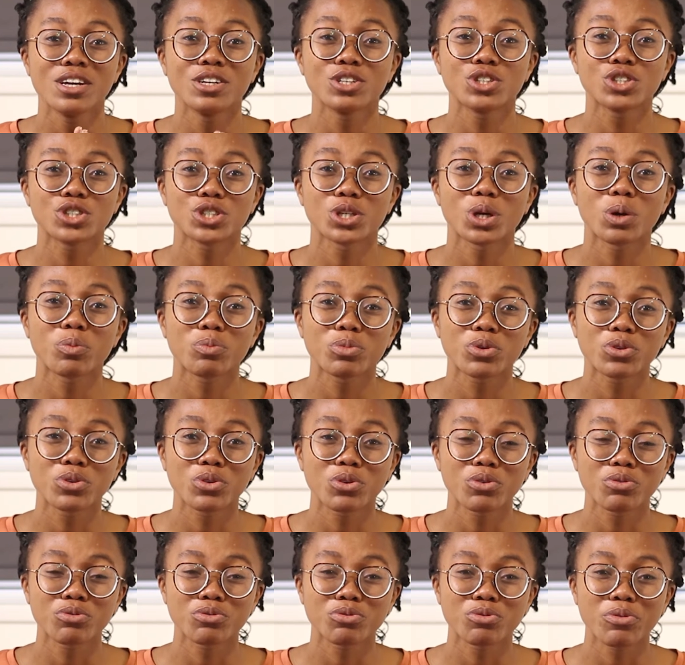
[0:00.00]
share with
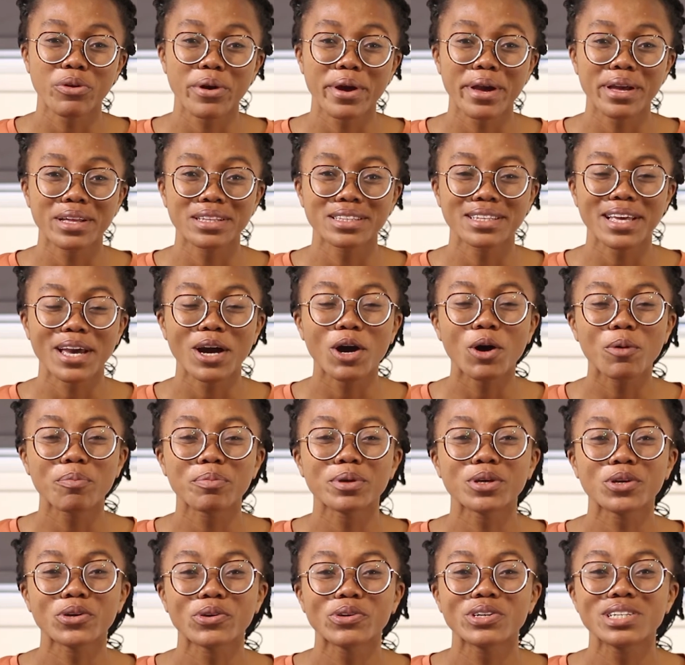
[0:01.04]
your friend help
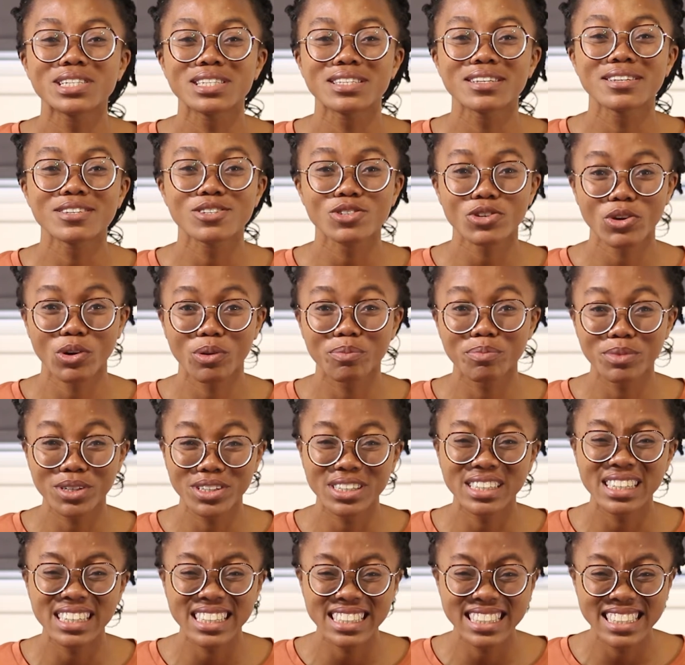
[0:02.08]
increase this
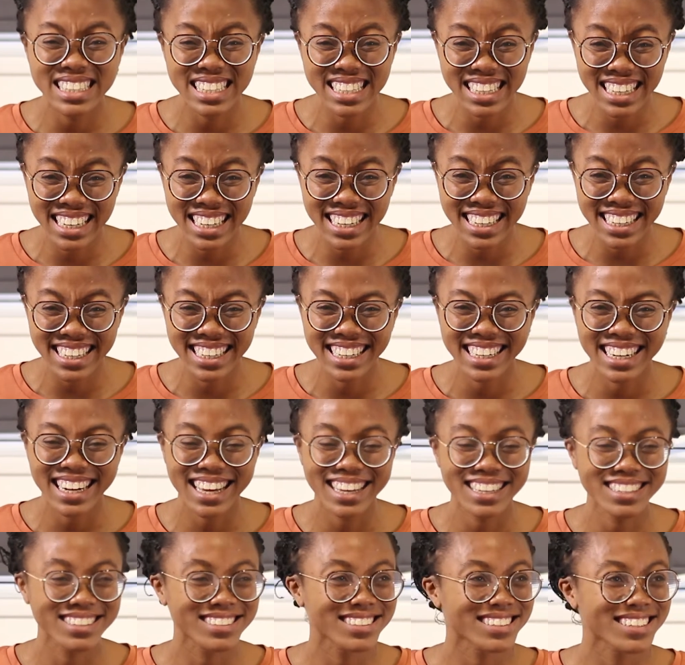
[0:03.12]
community
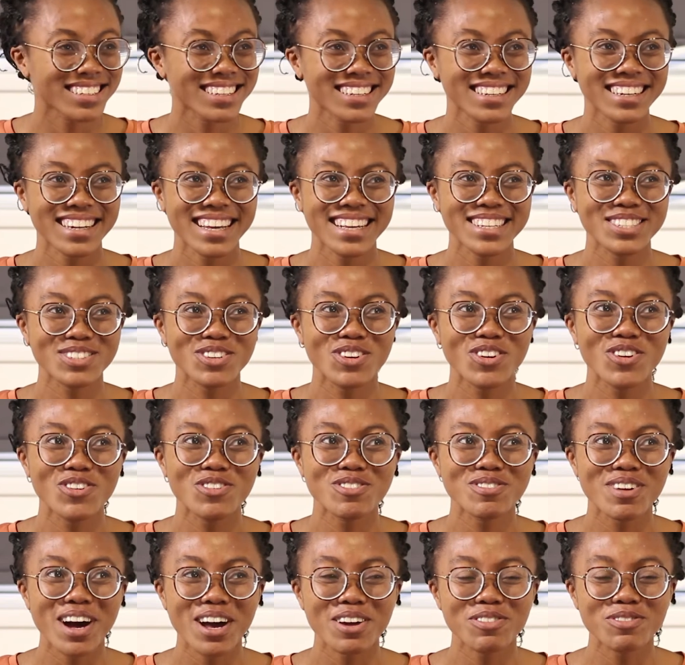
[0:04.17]
like let's go
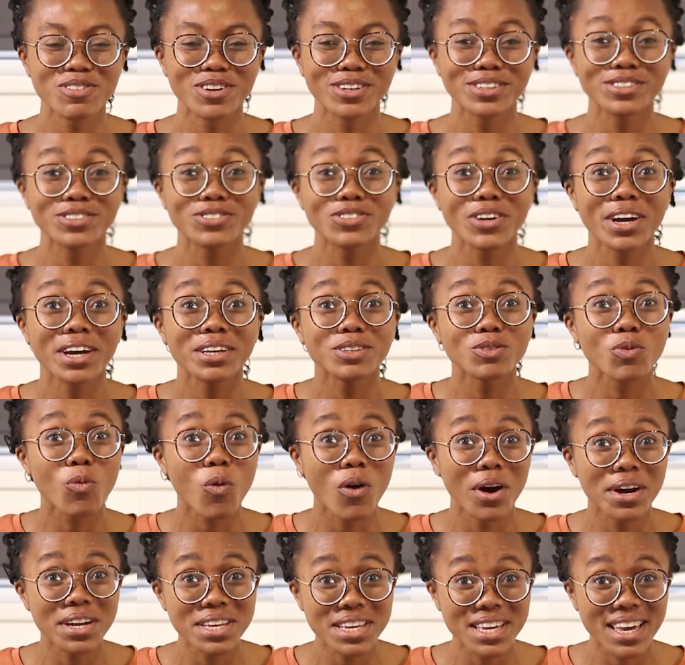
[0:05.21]
500
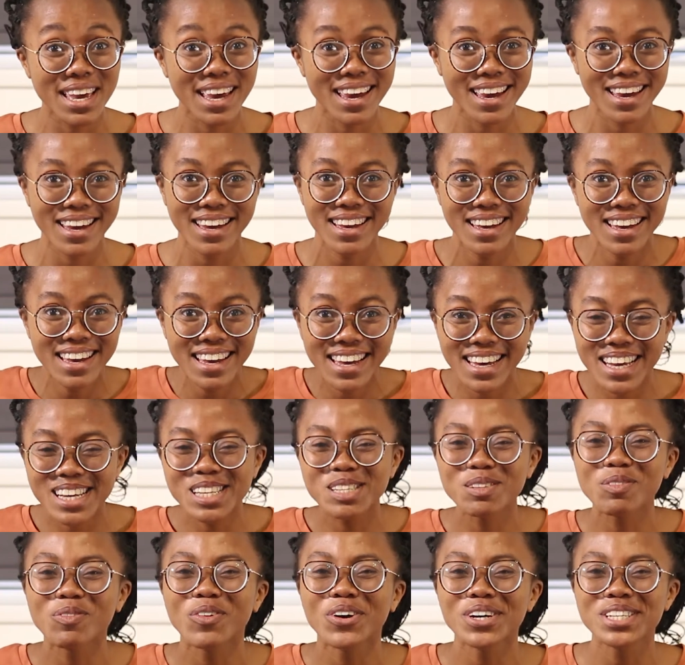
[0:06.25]
1k
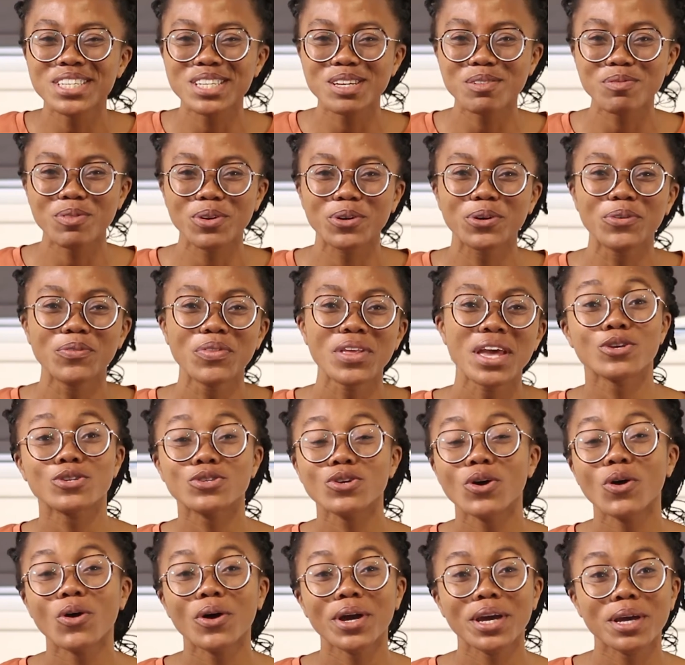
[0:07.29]
it's possible
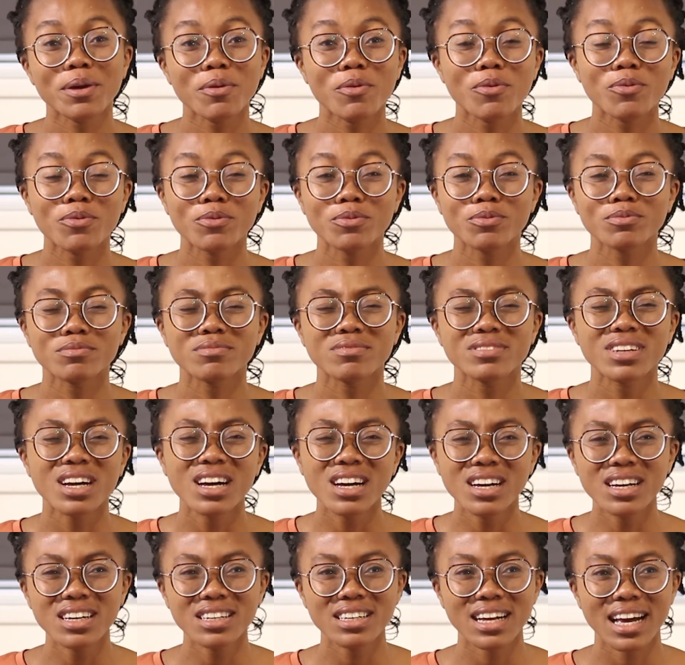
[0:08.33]
so in uh,
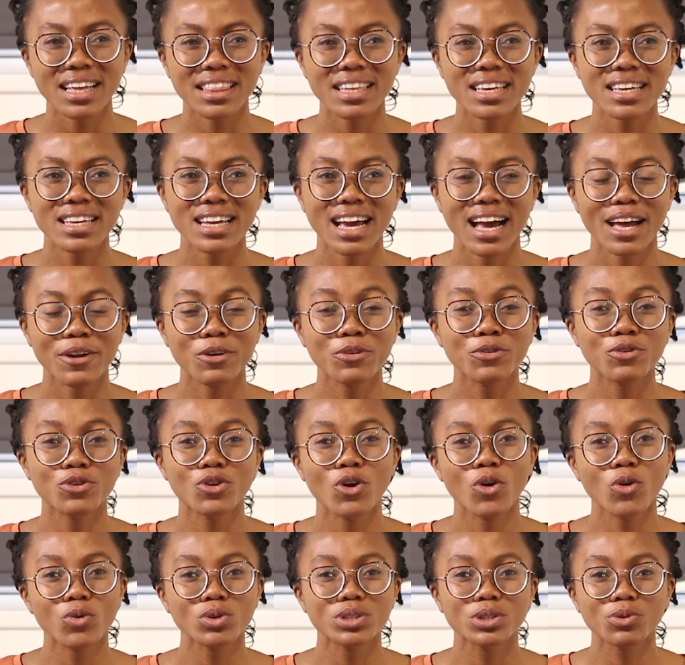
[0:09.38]
i think i don't
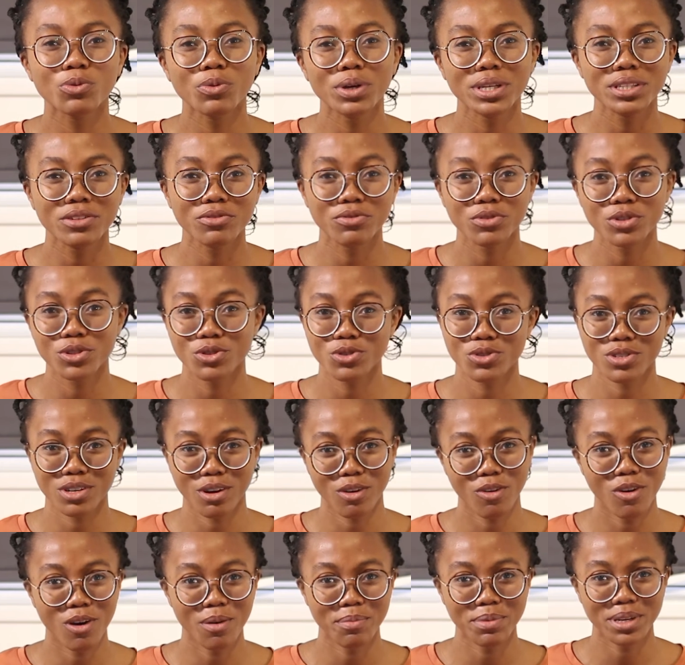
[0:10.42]
know the way the videos
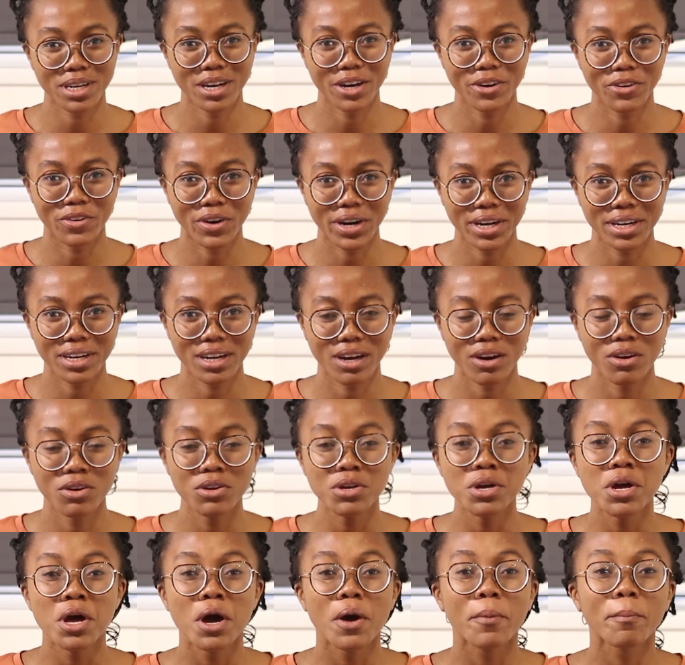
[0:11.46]
are coming out right now
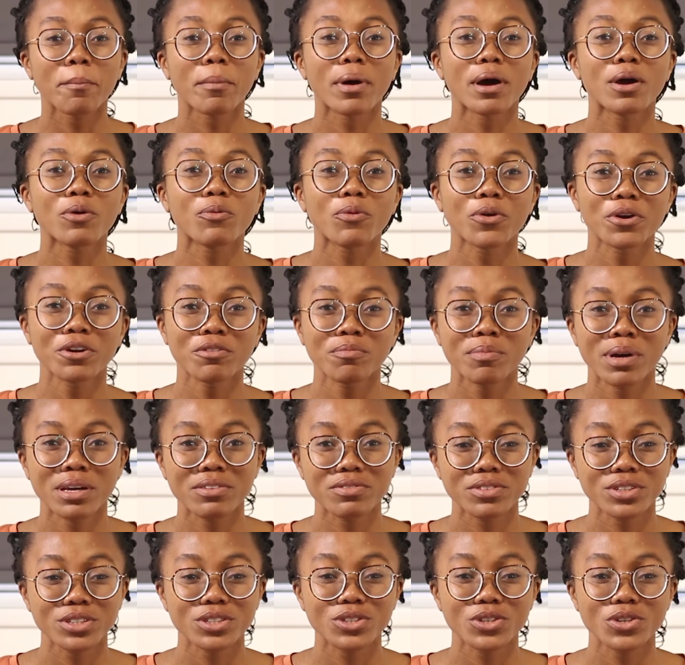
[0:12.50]
but in one of my
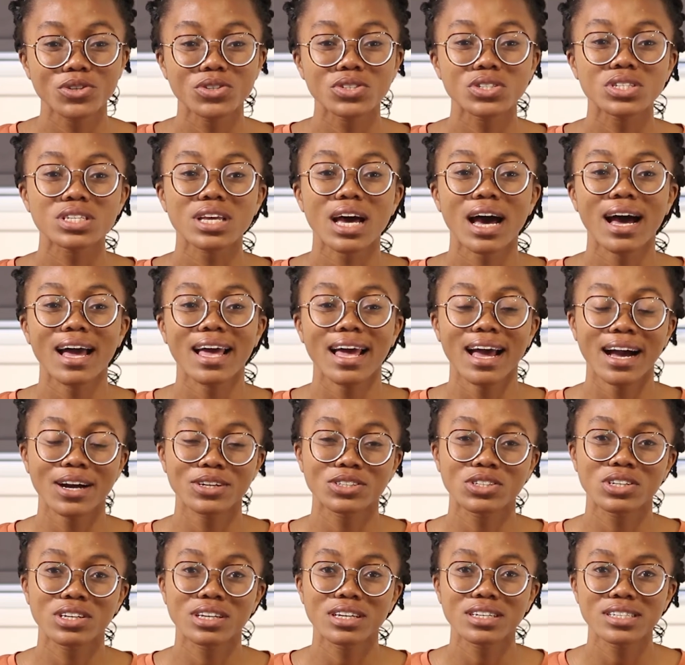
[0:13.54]
videos i
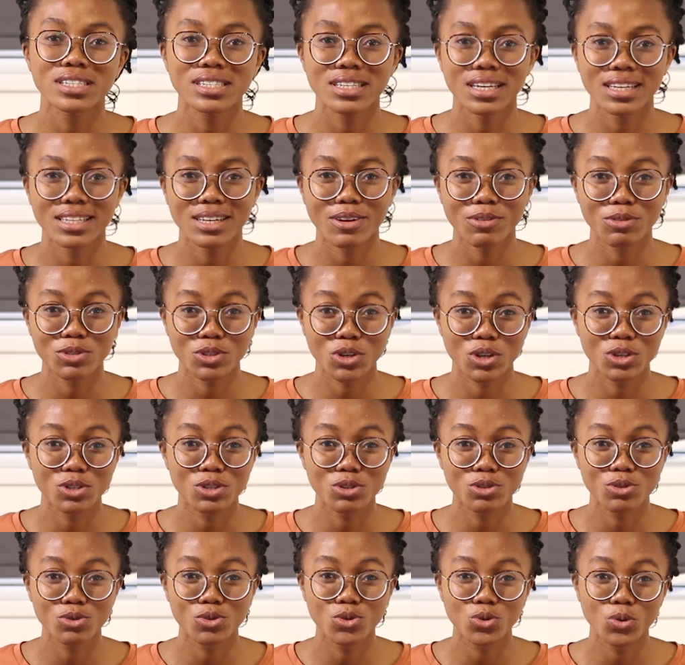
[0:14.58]
actually said i was going
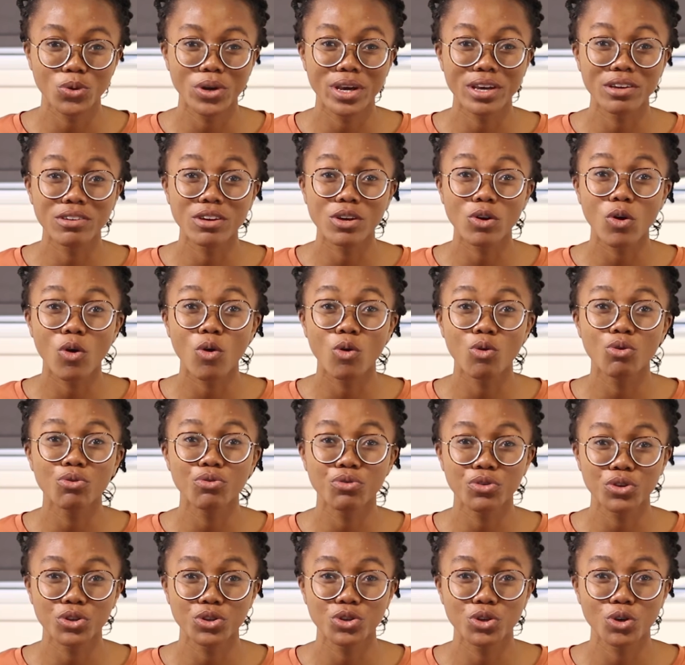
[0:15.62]
to do a whole
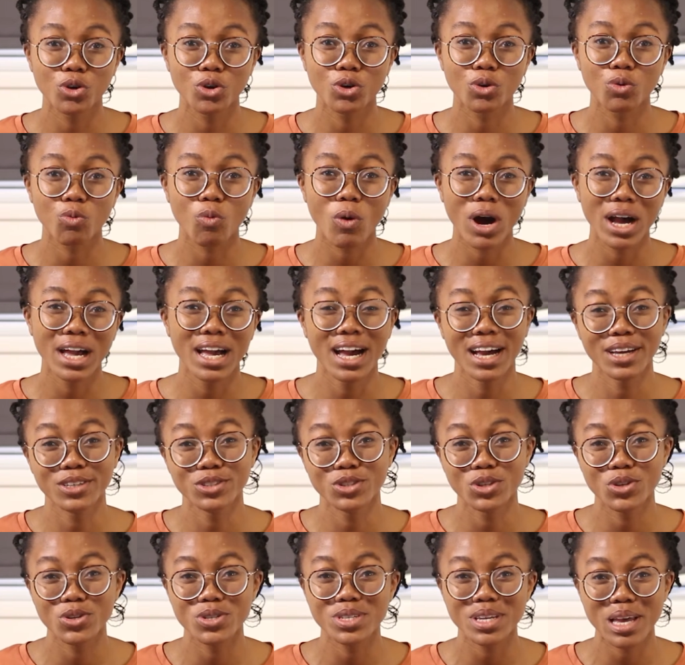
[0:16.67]
video on why i
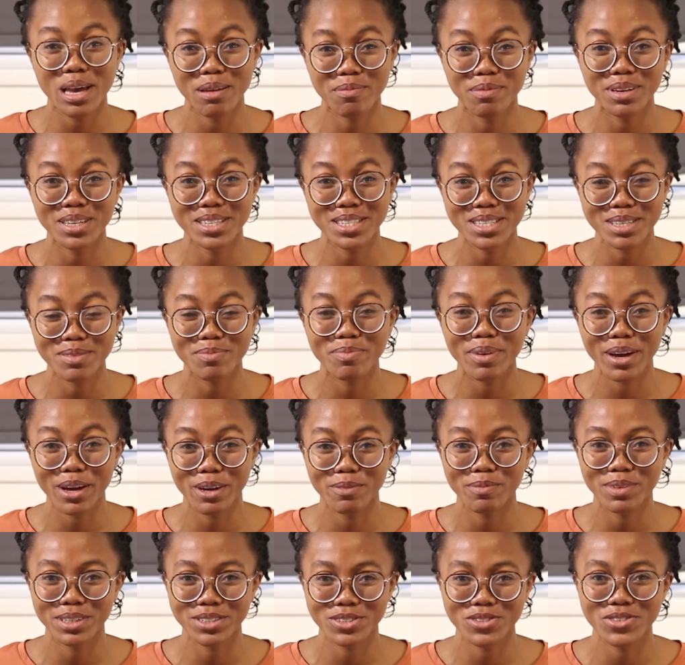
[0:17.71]
chose msc
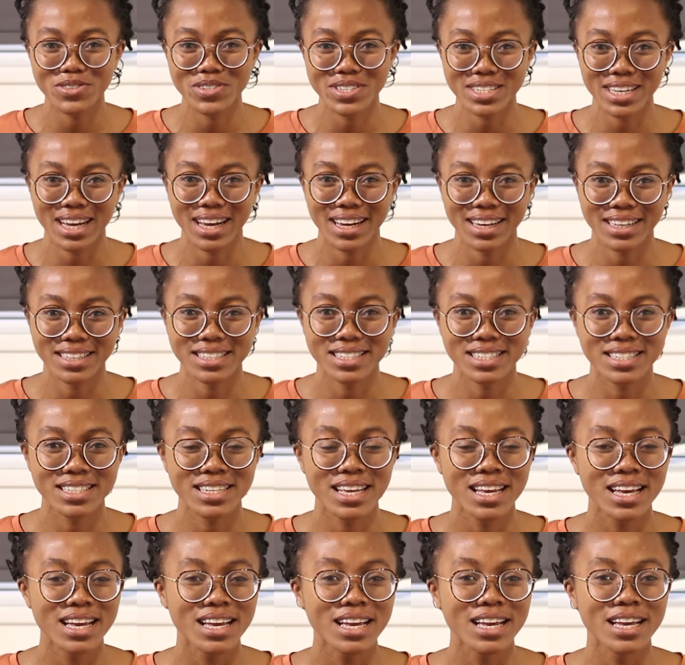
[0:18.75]
biomedical science
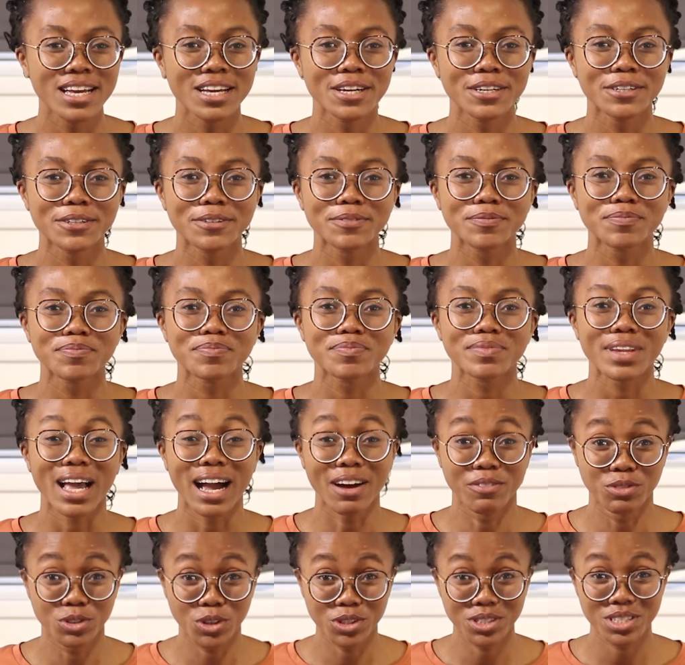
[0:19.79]

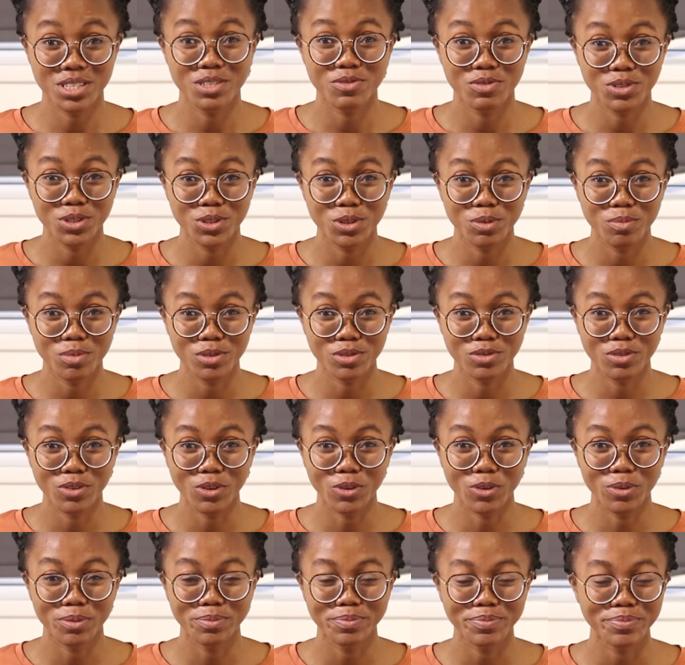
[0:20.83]
I've done this video
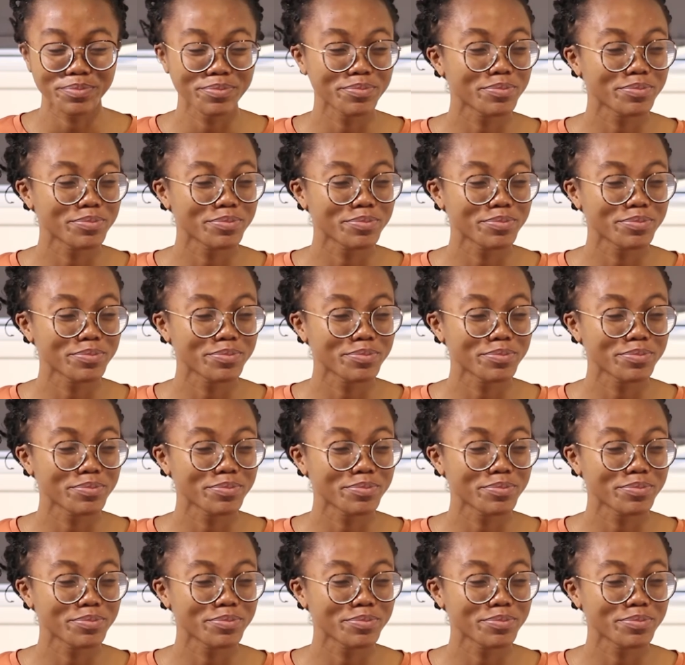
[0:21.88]
before.